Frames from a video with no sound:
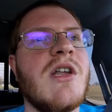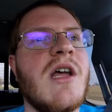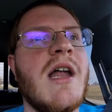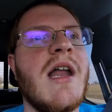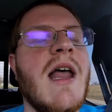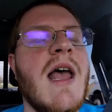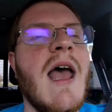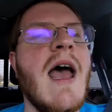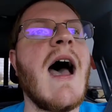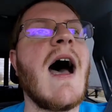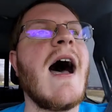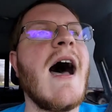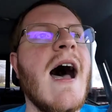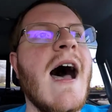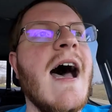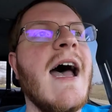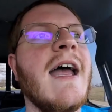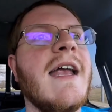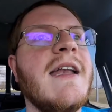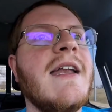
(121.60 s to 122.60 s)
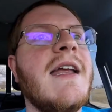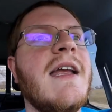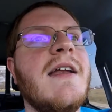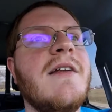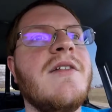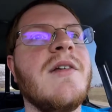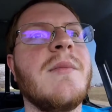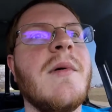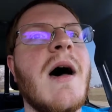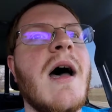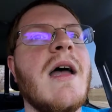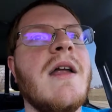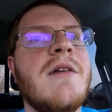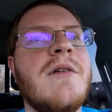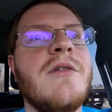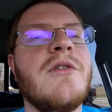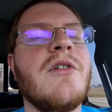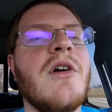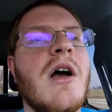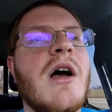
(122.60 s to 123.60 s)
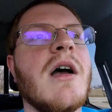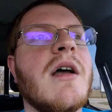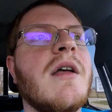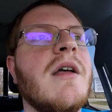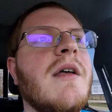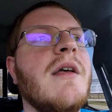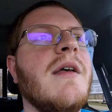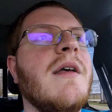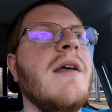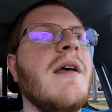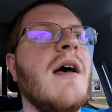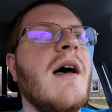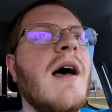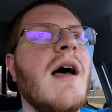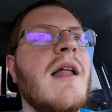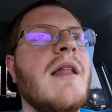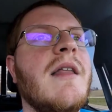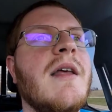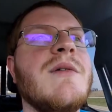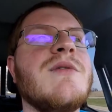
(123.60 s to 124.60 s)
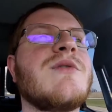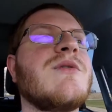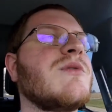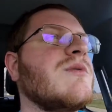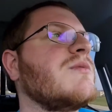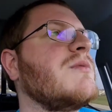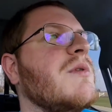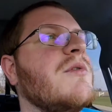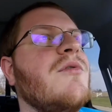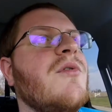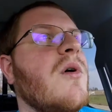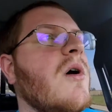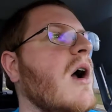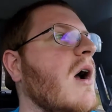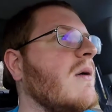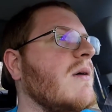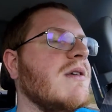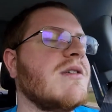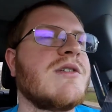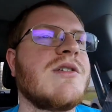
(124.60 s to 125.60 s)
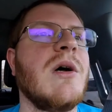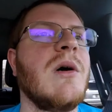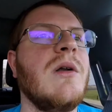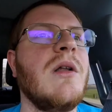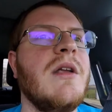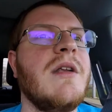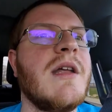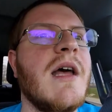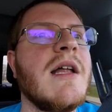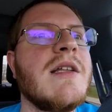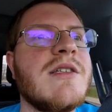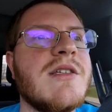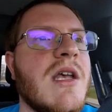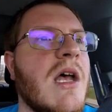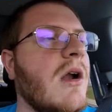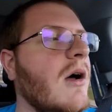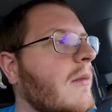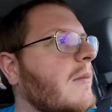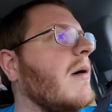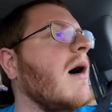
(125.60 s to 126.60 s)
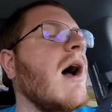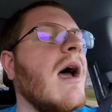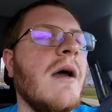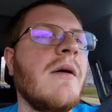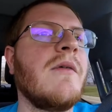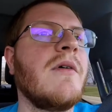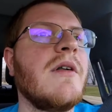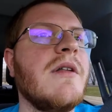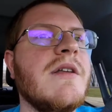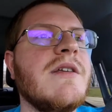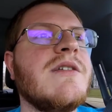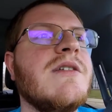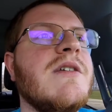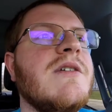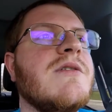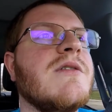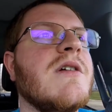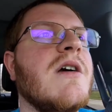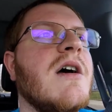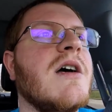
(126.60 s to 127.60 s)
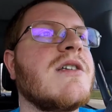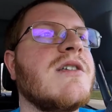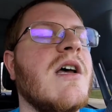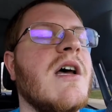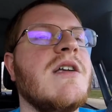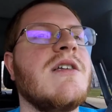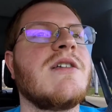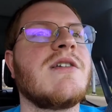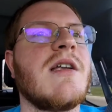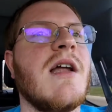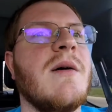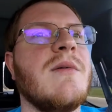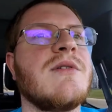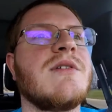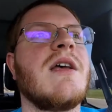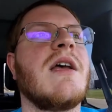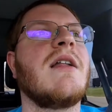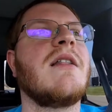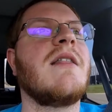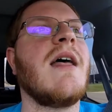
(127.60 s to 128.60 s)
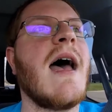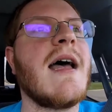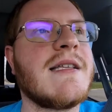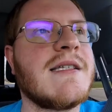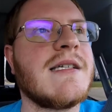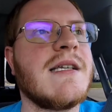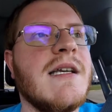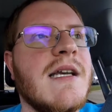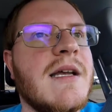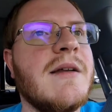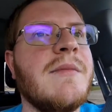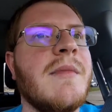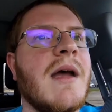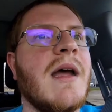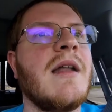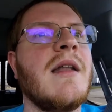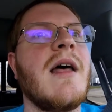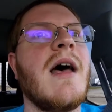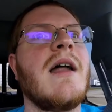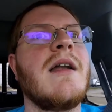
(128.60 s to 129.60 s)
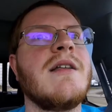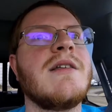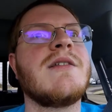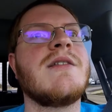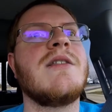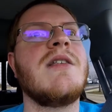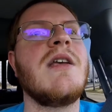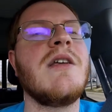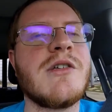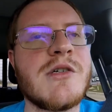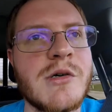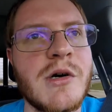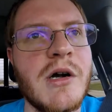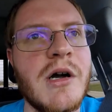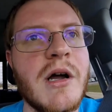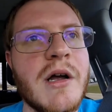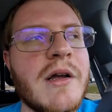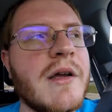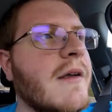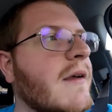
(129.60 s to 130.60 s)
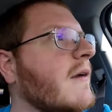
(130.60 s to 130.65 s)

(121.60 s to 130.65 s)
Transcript: that I need to buy a new truck. This was before I was totally dead set on buying one of these new trucks. I was like, that's it, man. That is the truck.